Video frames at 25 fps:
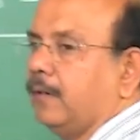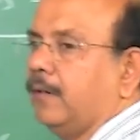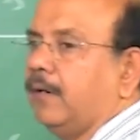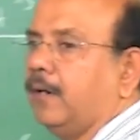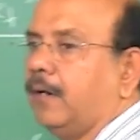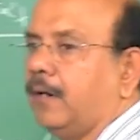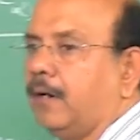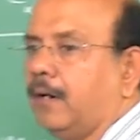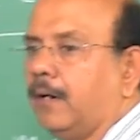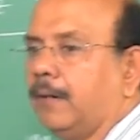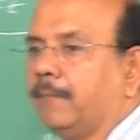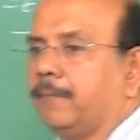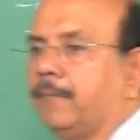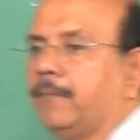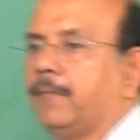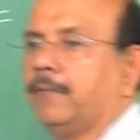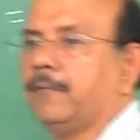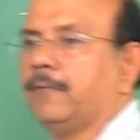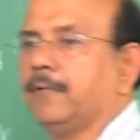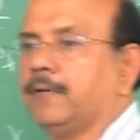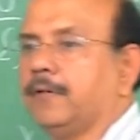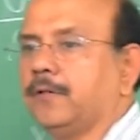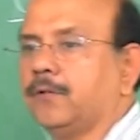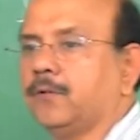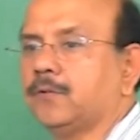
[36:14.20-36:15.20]

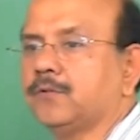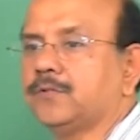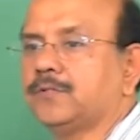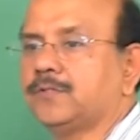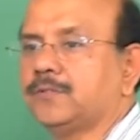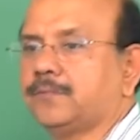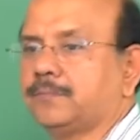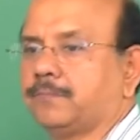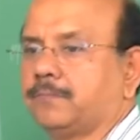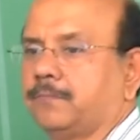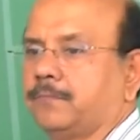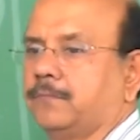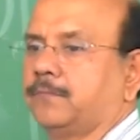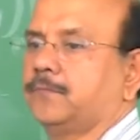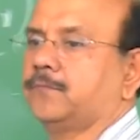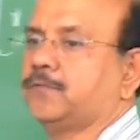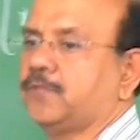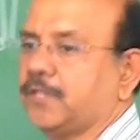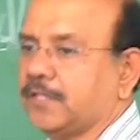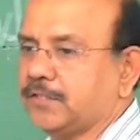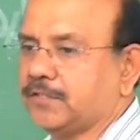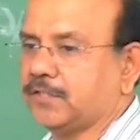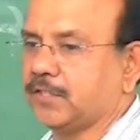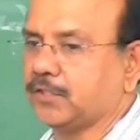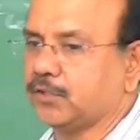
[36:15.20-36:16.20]

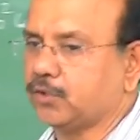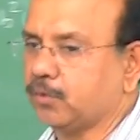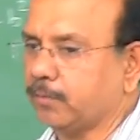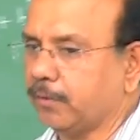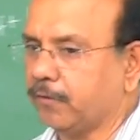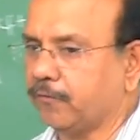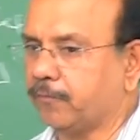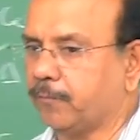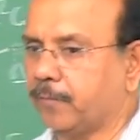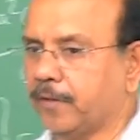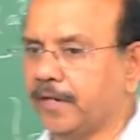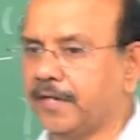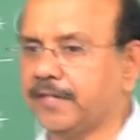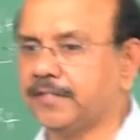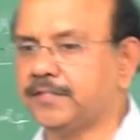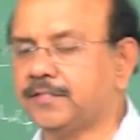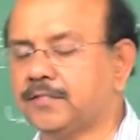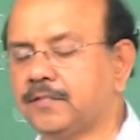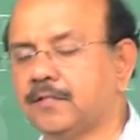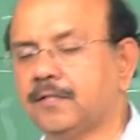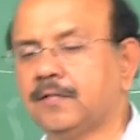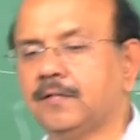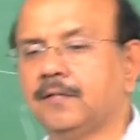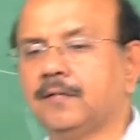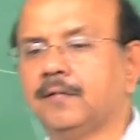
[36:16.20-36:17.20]
sensors to be
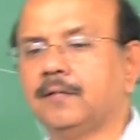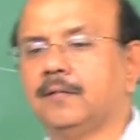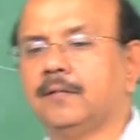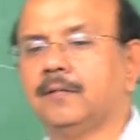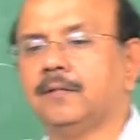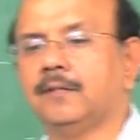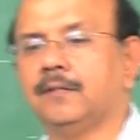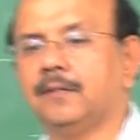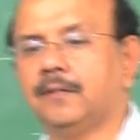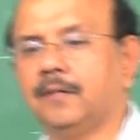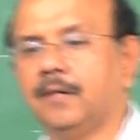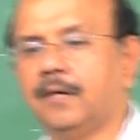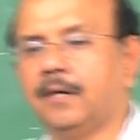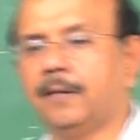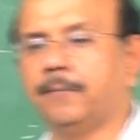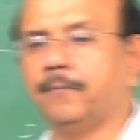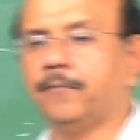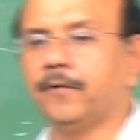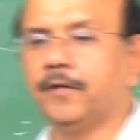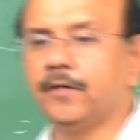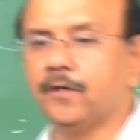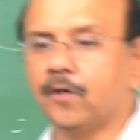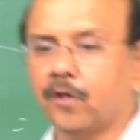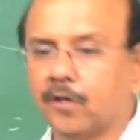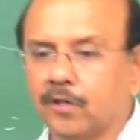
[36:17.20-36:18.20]
placed
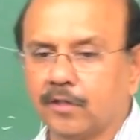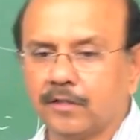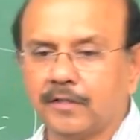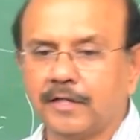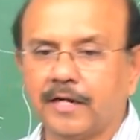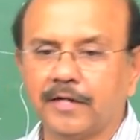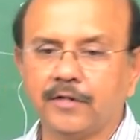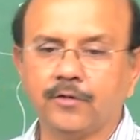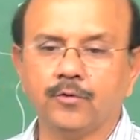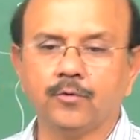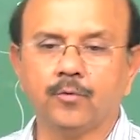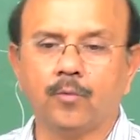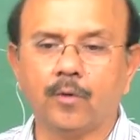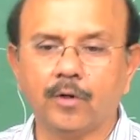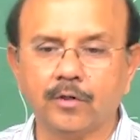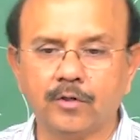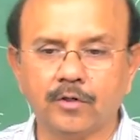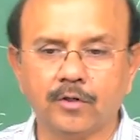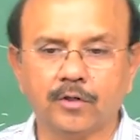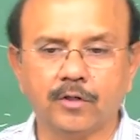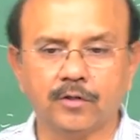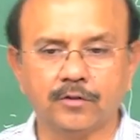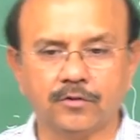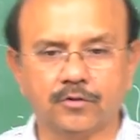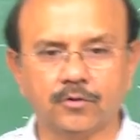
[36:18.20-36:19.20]
in order that you want
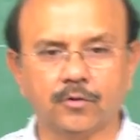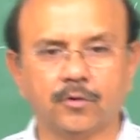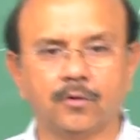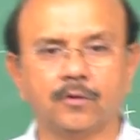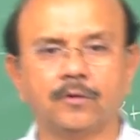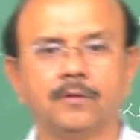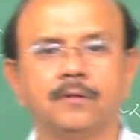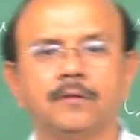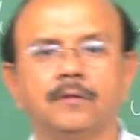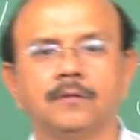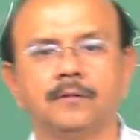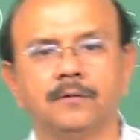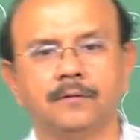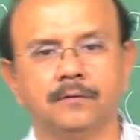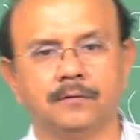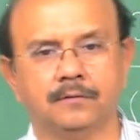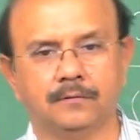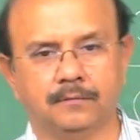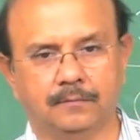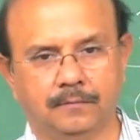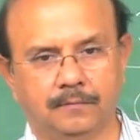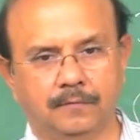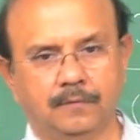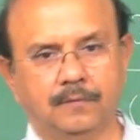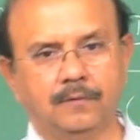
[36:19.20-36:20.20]
to control,
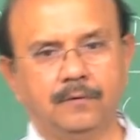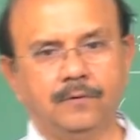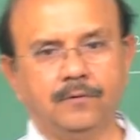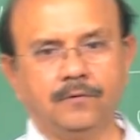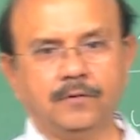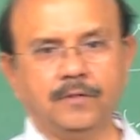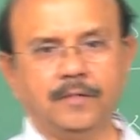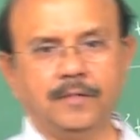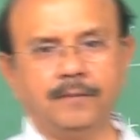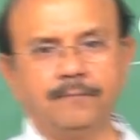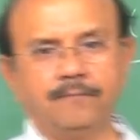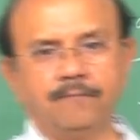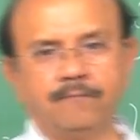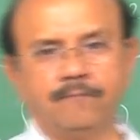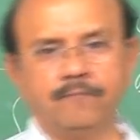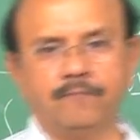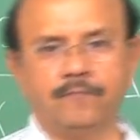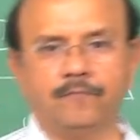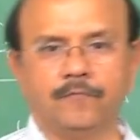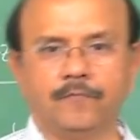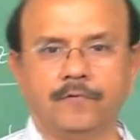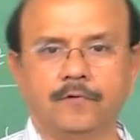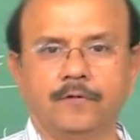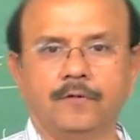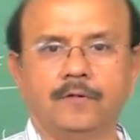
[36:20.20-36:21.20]
okay,
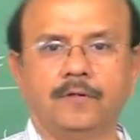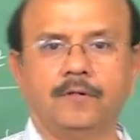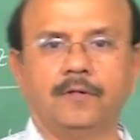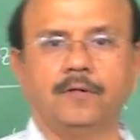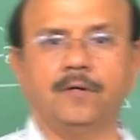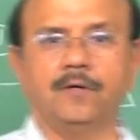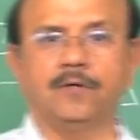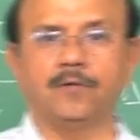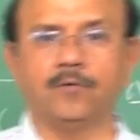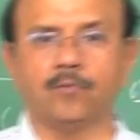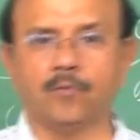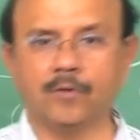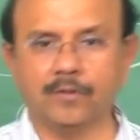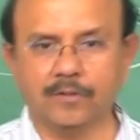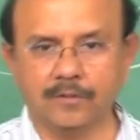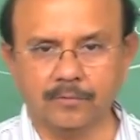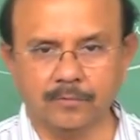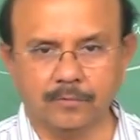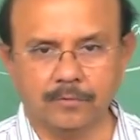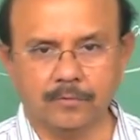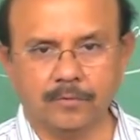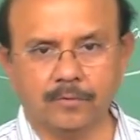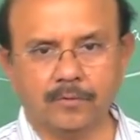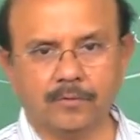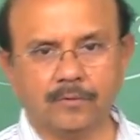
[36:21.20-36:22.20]
or you want
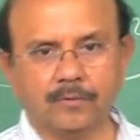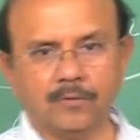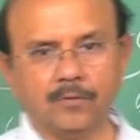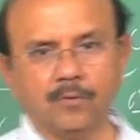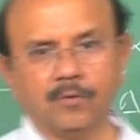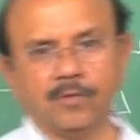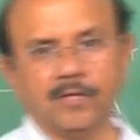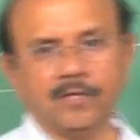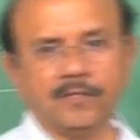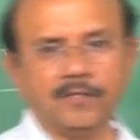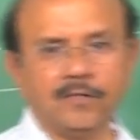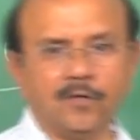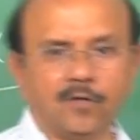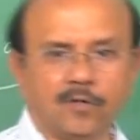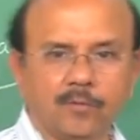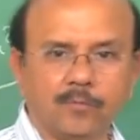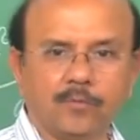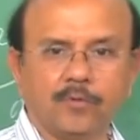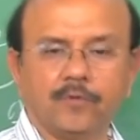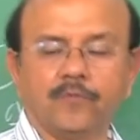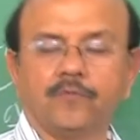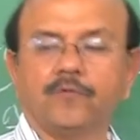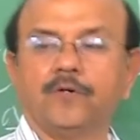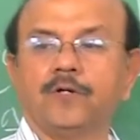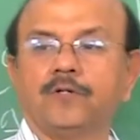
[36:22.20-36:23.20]
to look at the
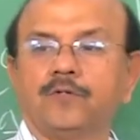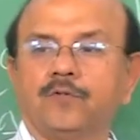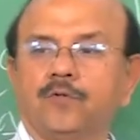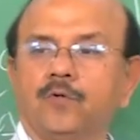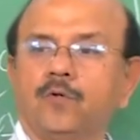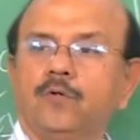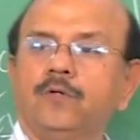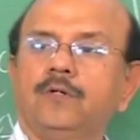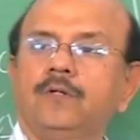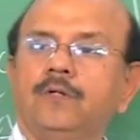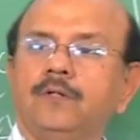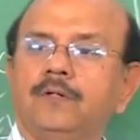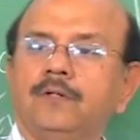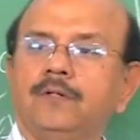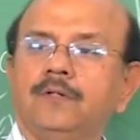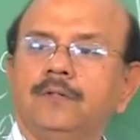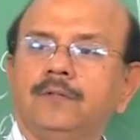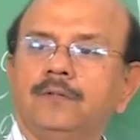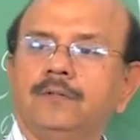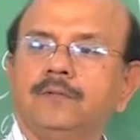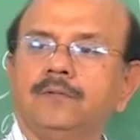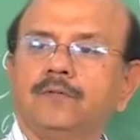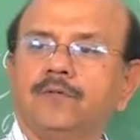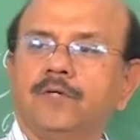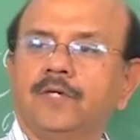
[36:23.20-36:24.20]
automotive control,
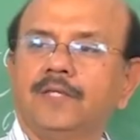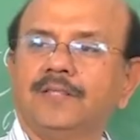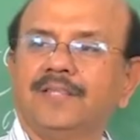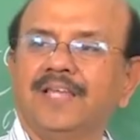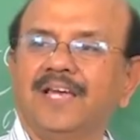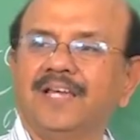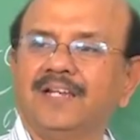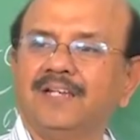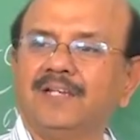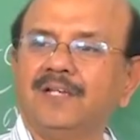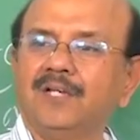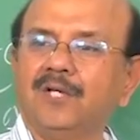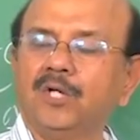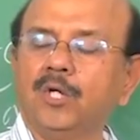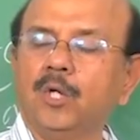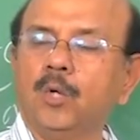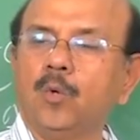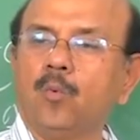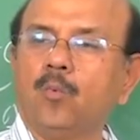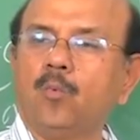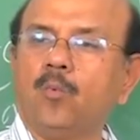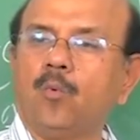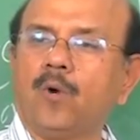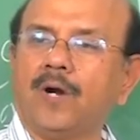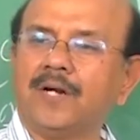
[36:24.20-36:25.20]
okay, then
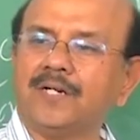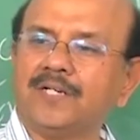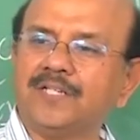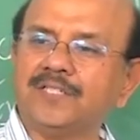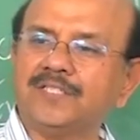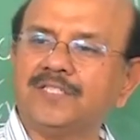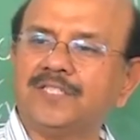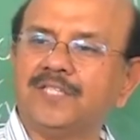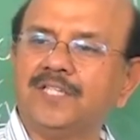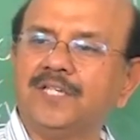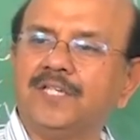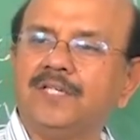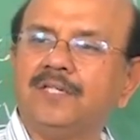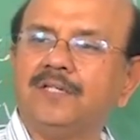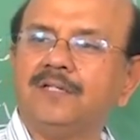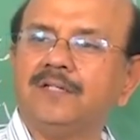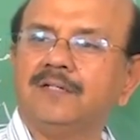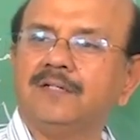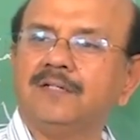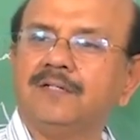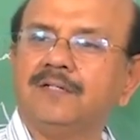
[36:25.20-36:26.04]
what is the